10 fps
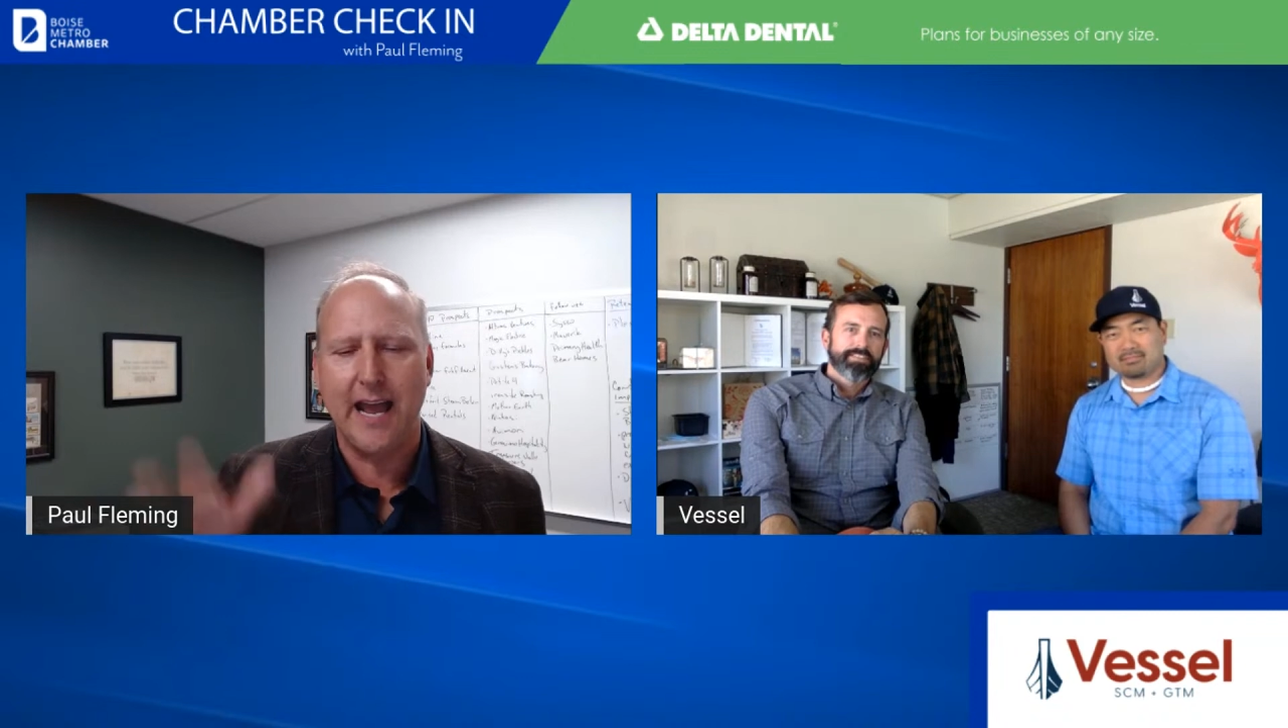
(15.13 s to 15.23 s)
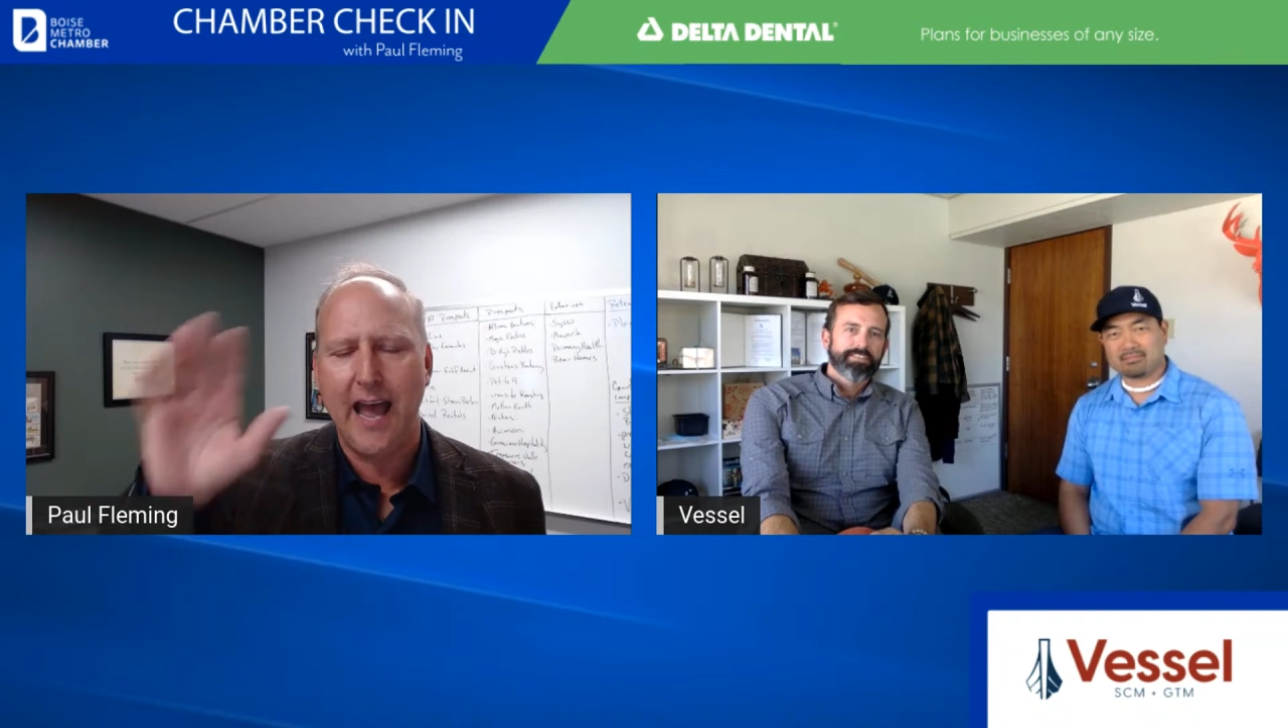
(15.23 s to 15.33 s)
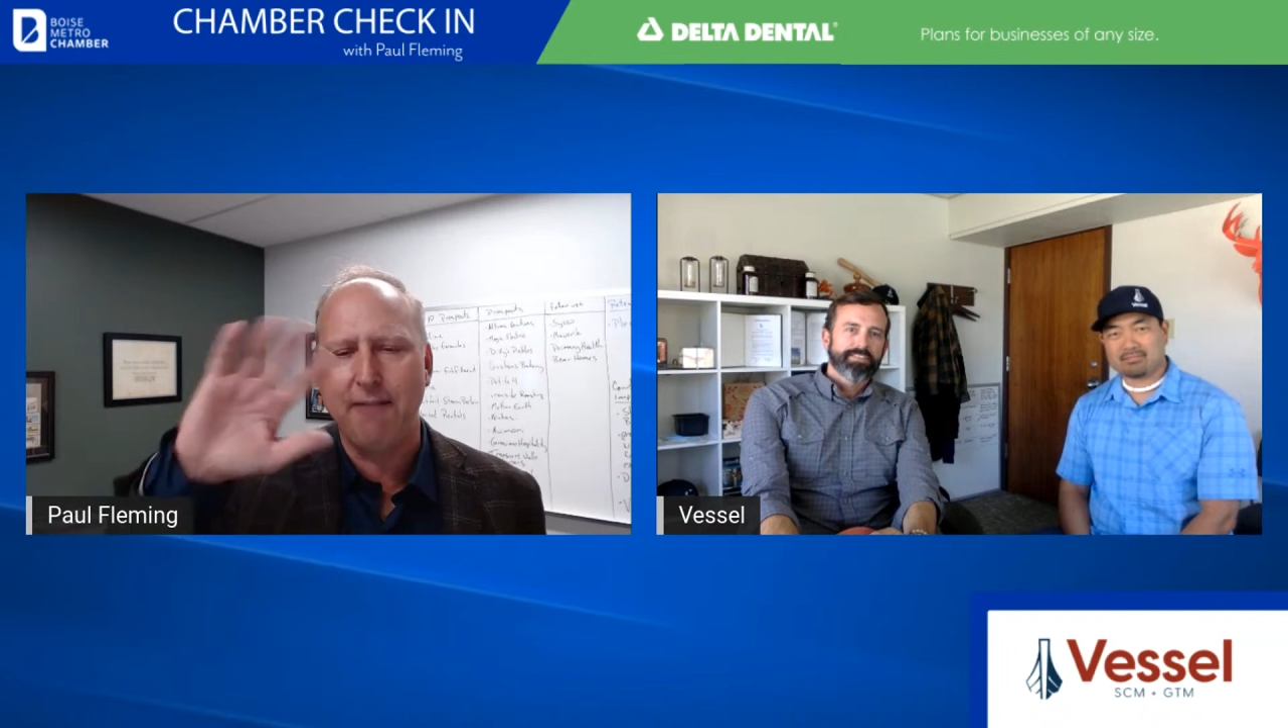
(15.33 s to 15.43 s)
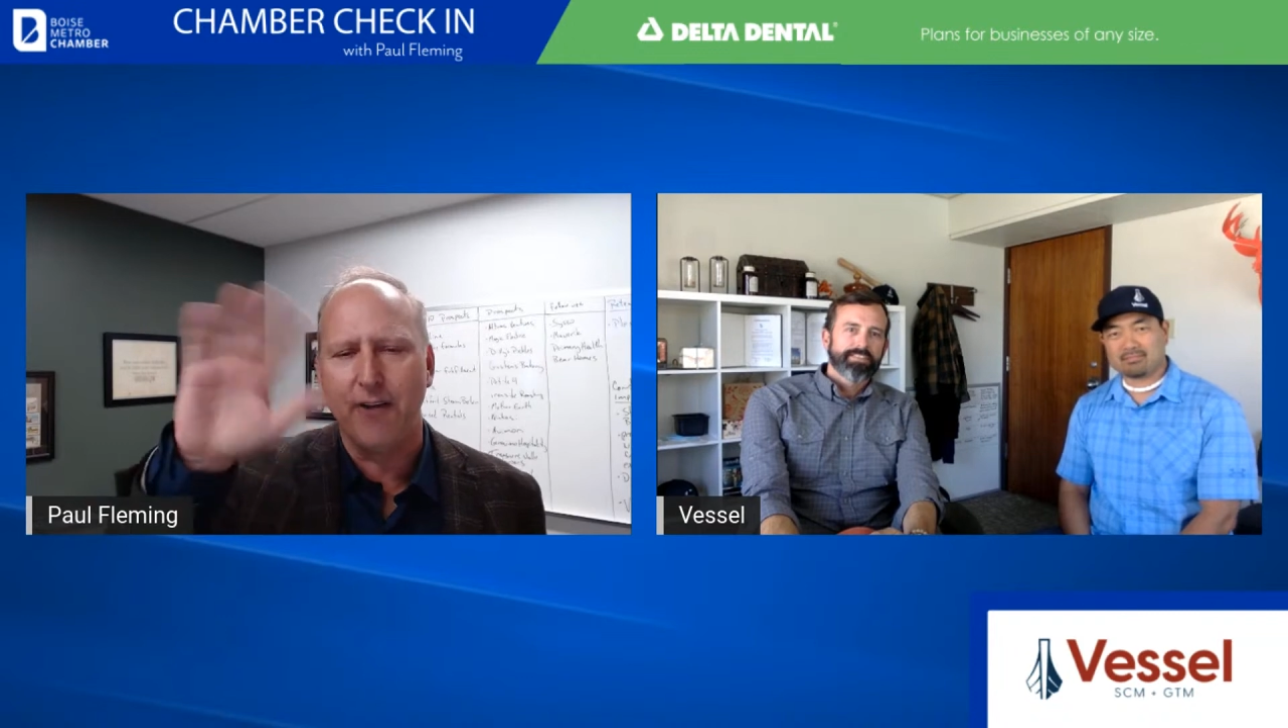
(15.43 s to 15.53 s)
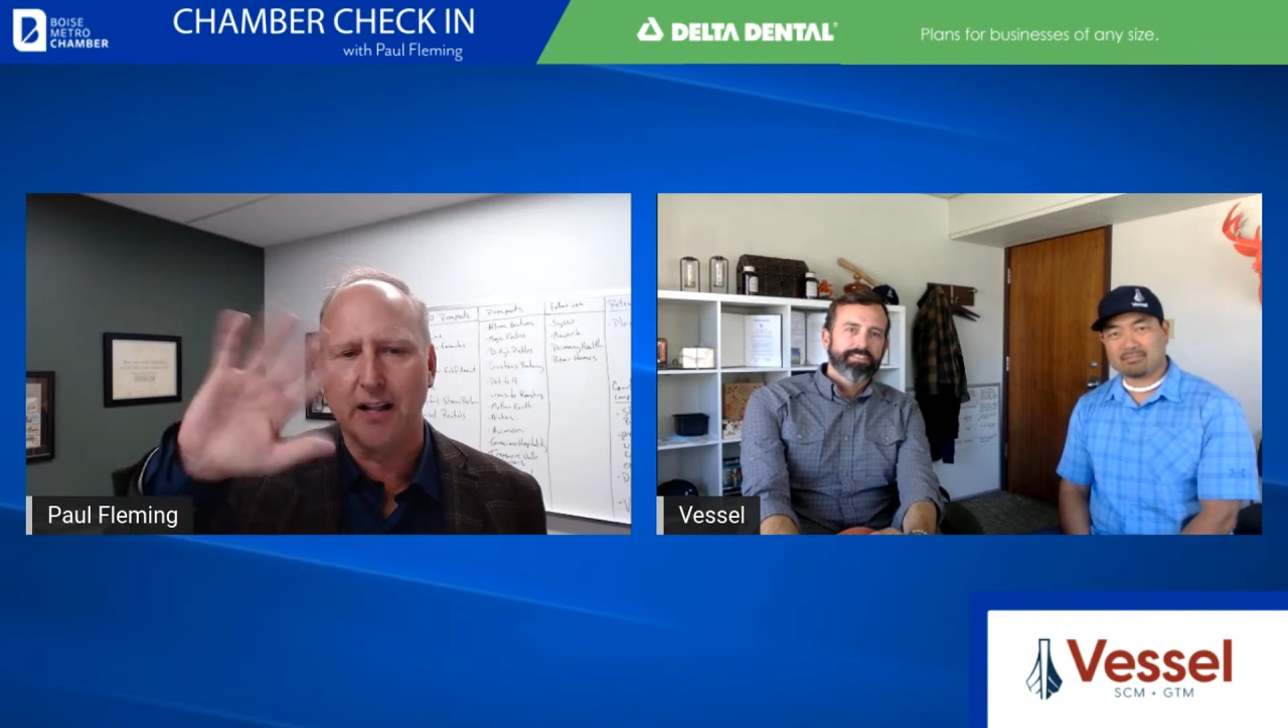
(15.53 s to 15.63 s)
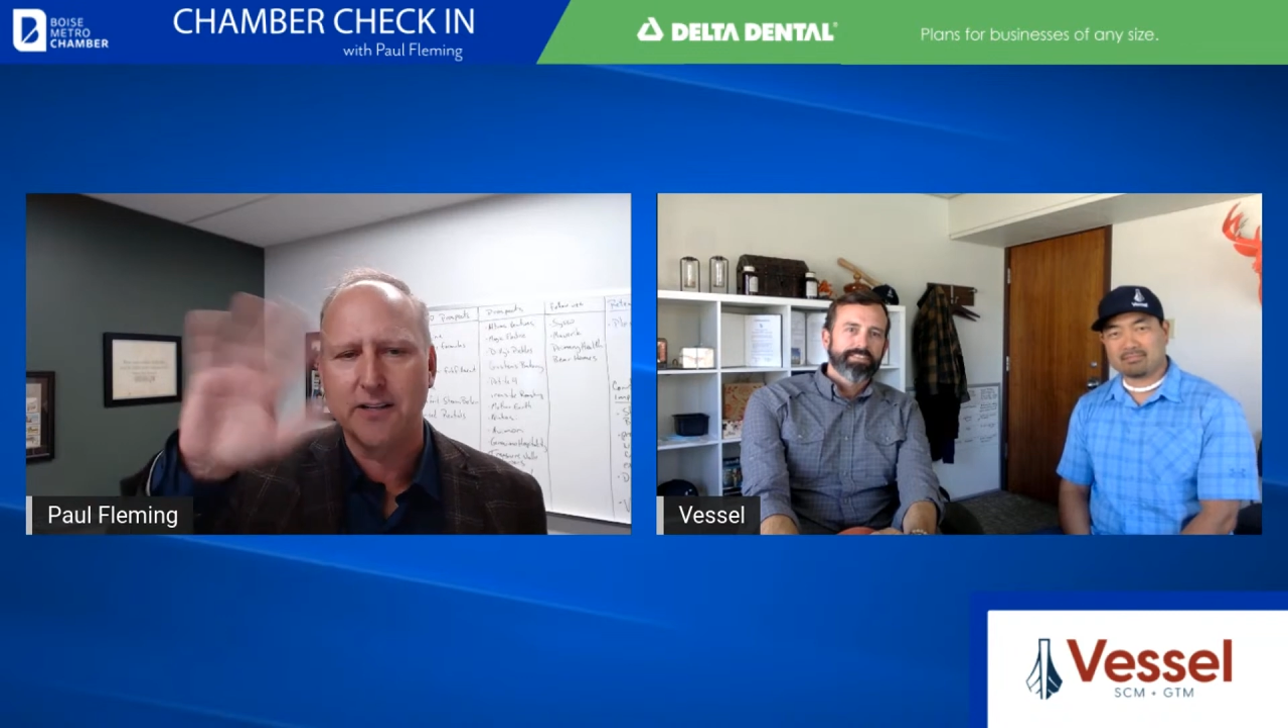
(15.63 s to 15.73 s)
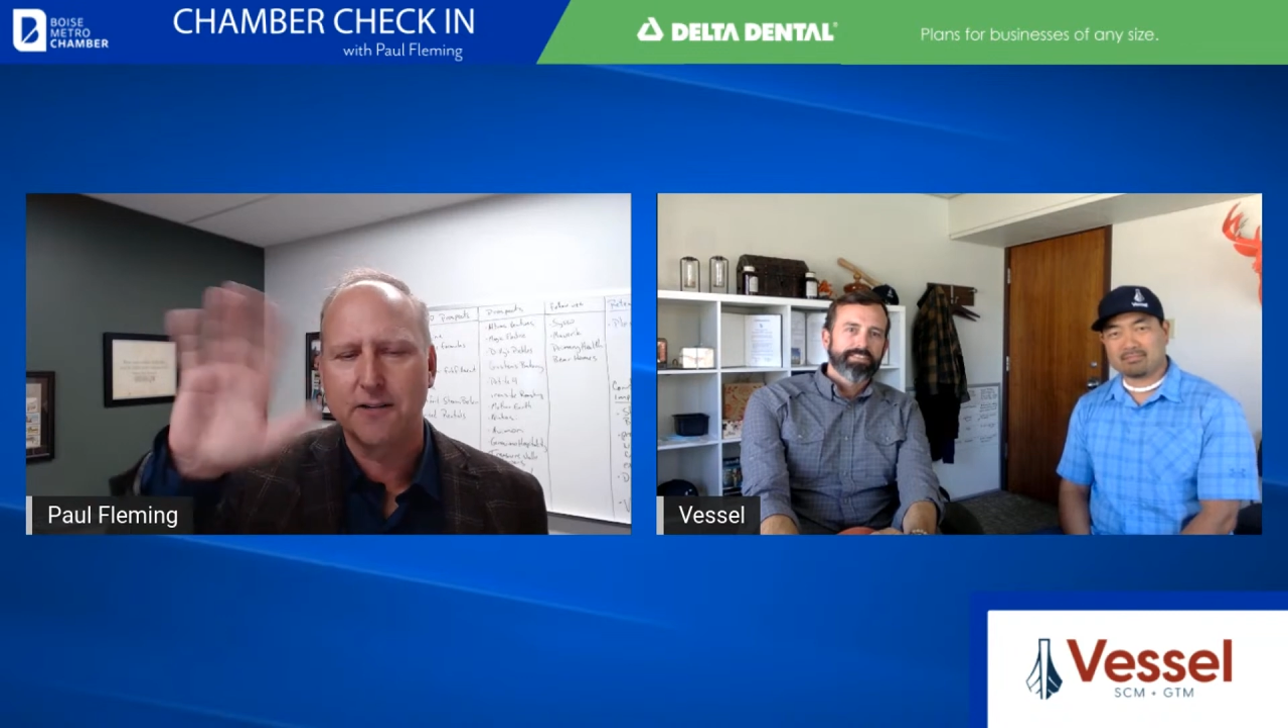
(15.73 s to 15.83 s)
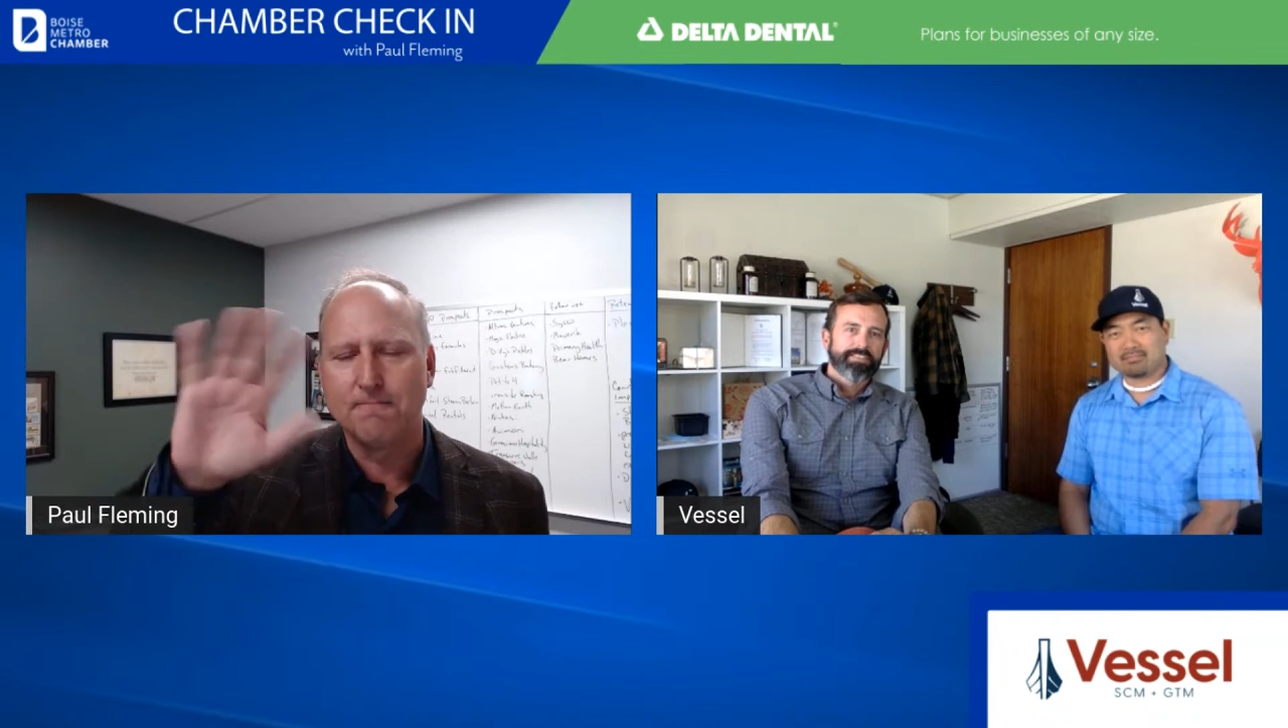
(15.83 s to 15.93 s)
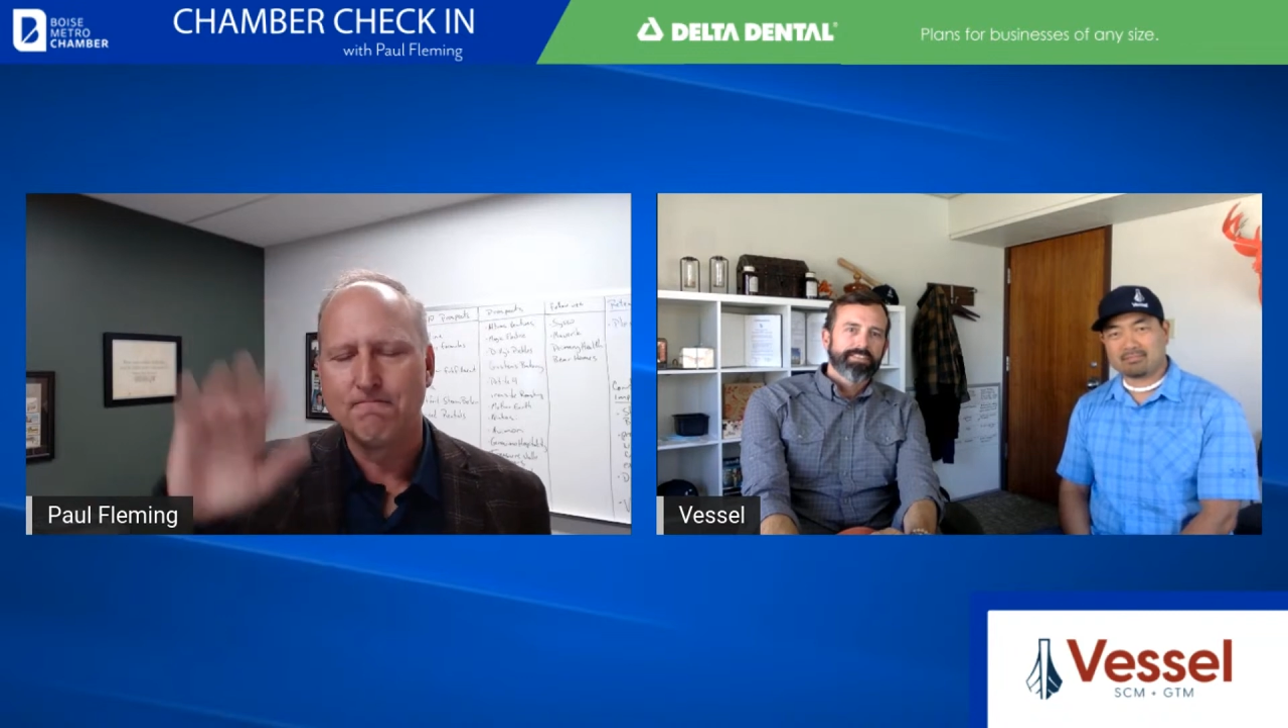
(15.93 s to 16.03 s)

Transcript: Hey, fellas.